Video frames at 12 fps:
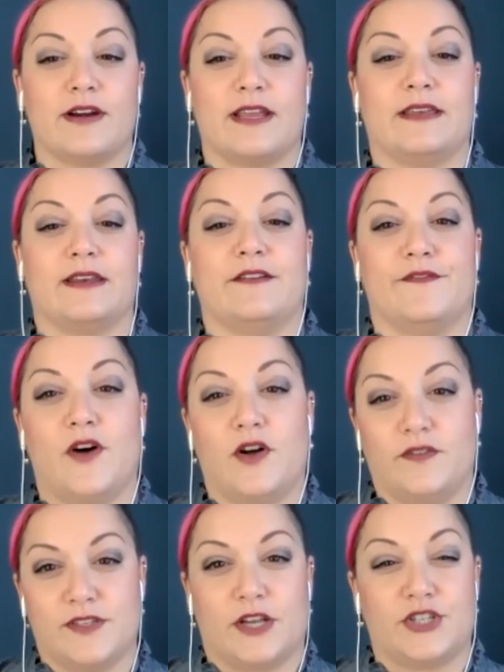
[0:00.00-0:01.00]
it
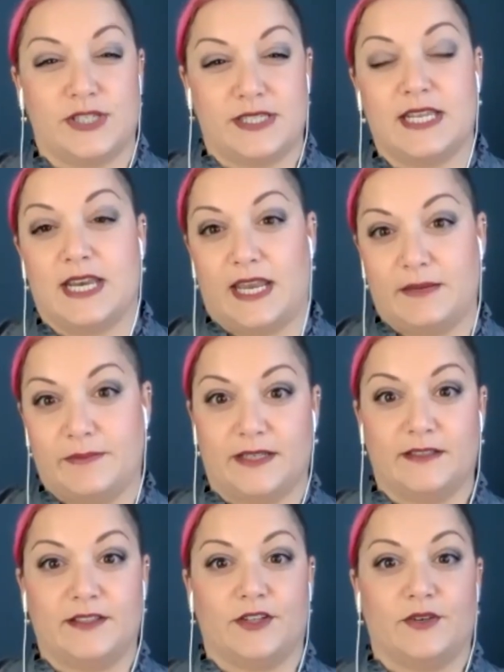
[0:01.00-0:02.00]
evolves, not just today,
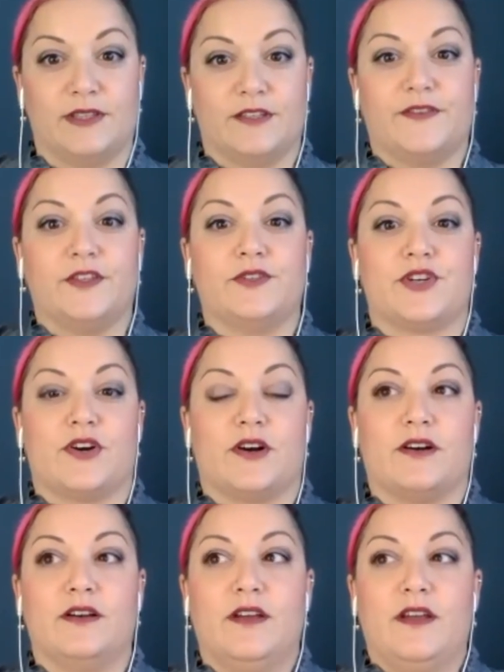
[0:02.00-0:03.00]
but in the
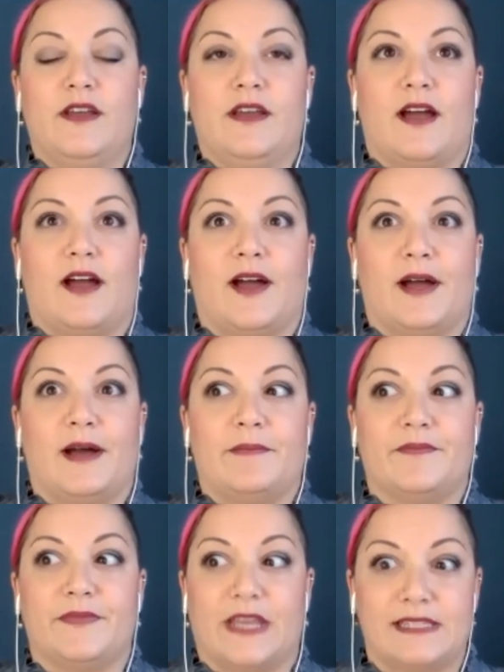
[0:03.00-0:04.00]
future.
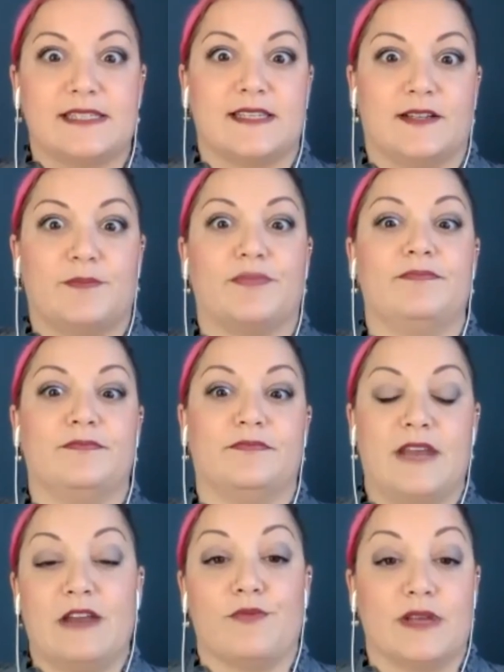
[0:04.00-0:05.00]
That's still
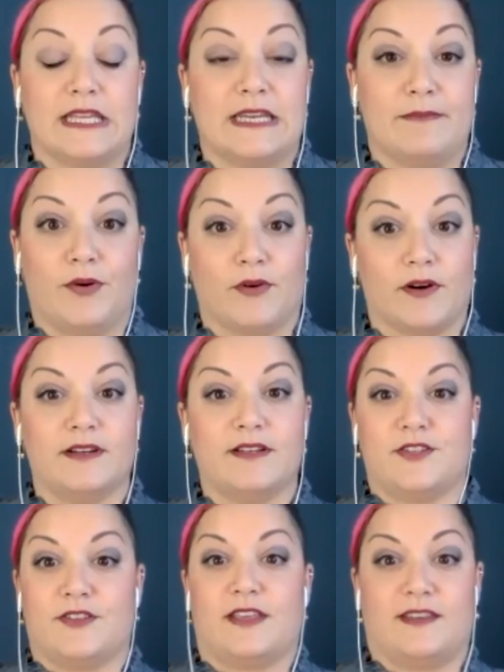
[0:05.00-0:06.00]
really important.
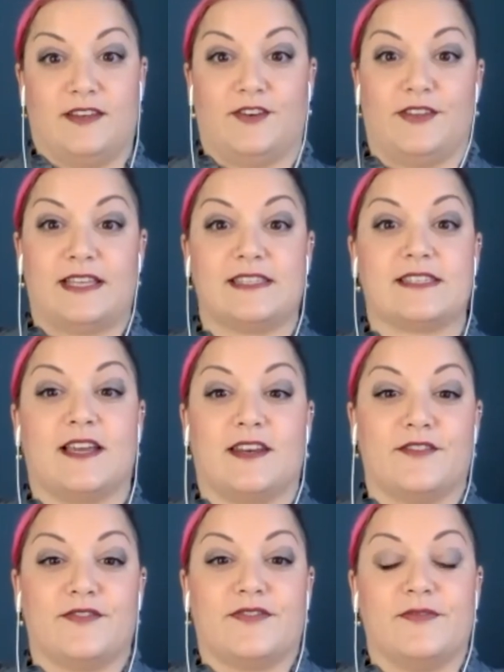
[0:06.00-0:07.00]
So that's kind
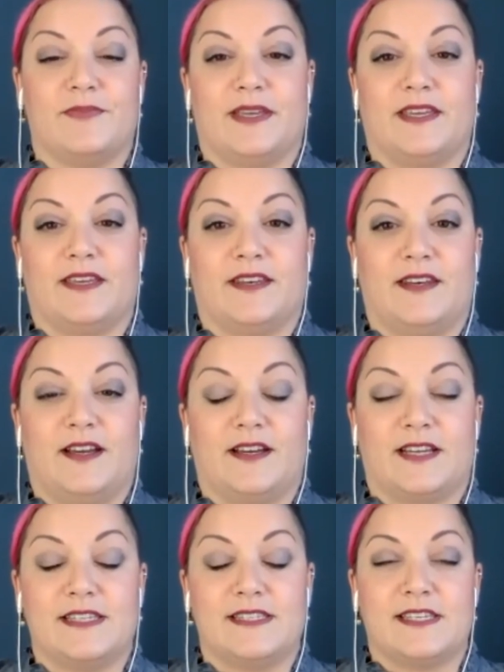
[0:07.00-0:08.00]
of been a
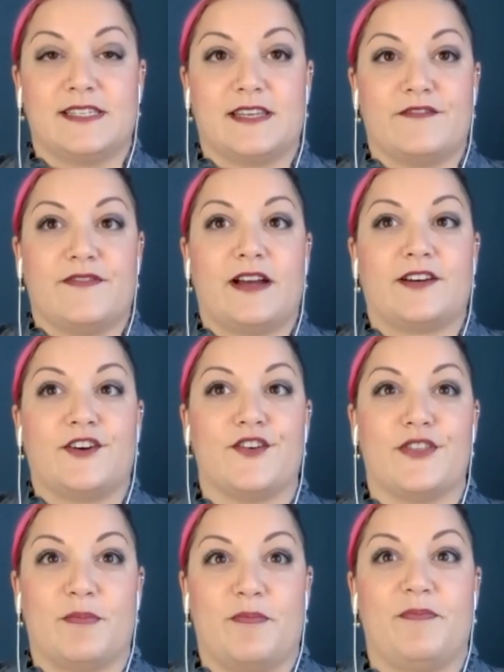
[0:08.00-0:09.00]
consistent factor.
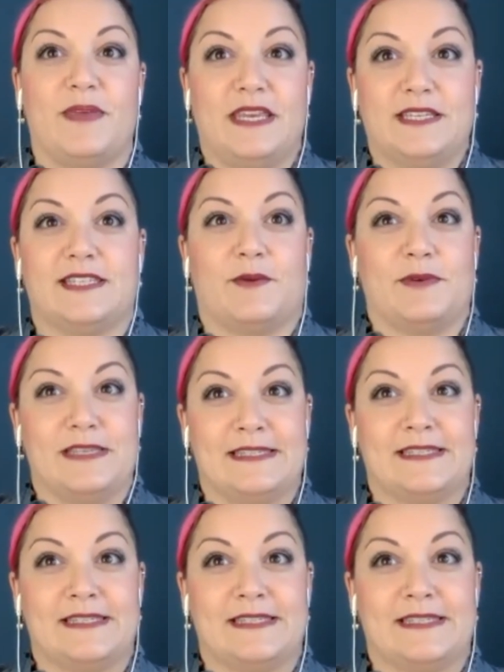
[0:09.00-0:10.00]
The piece that
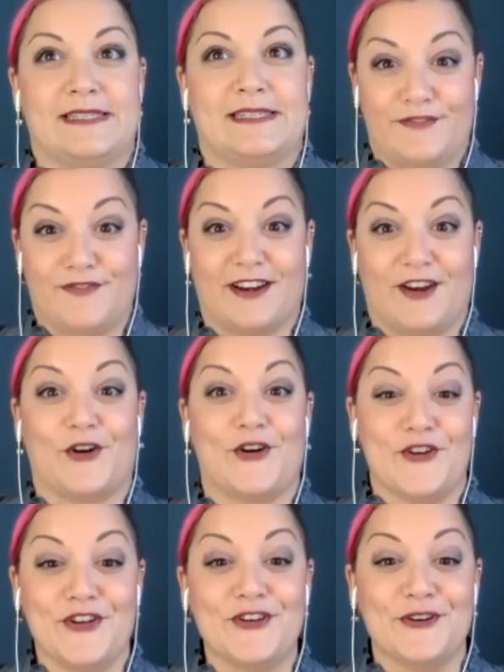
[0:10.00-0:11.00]
was different or
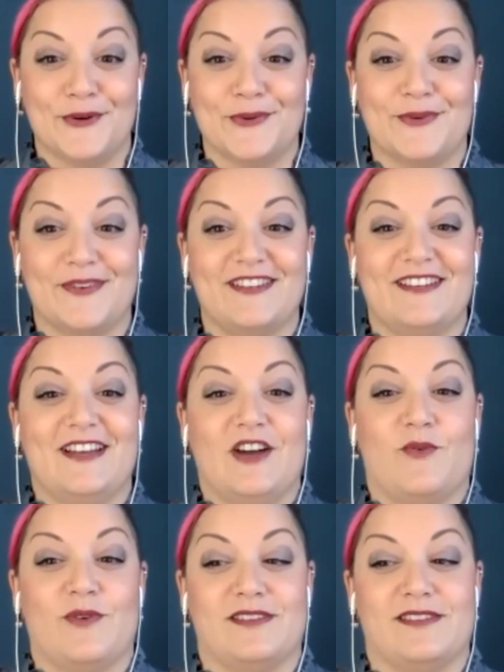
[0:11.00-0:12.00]
new
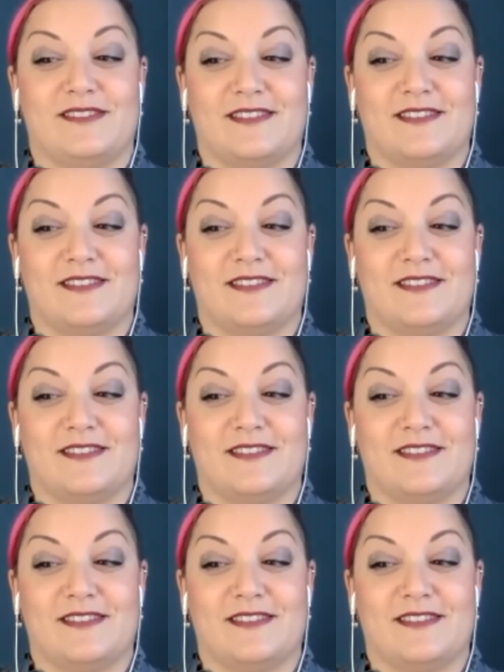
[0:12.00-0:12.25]
was